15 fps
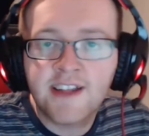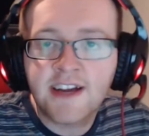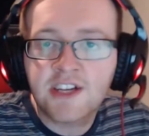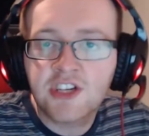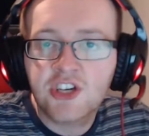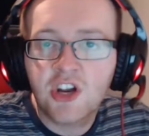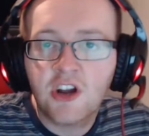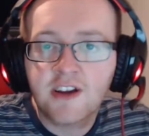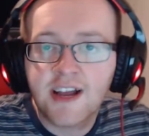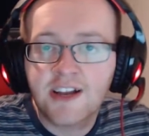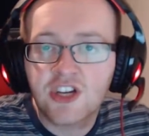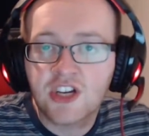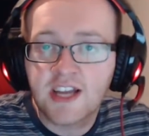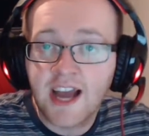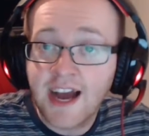that Sherlock
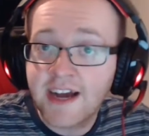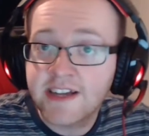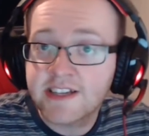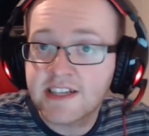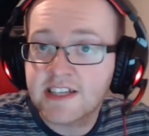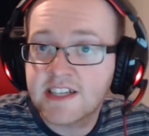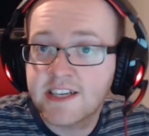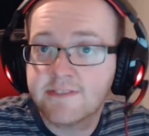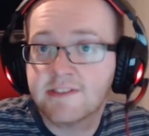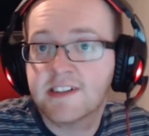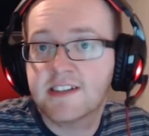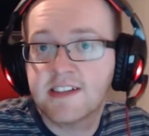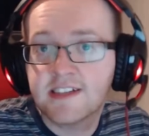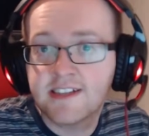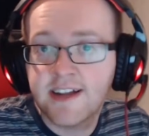actually has a secret
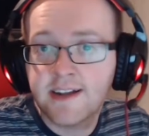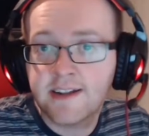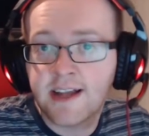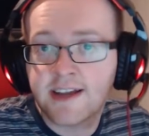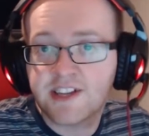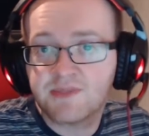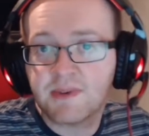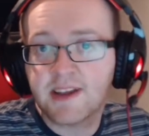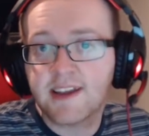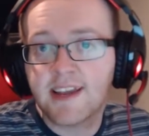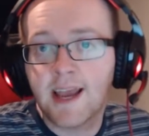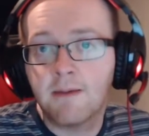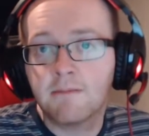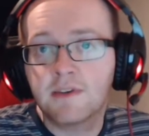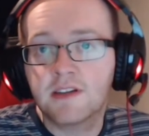sister that has been
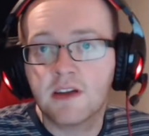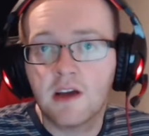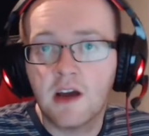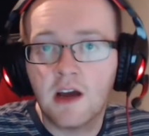kept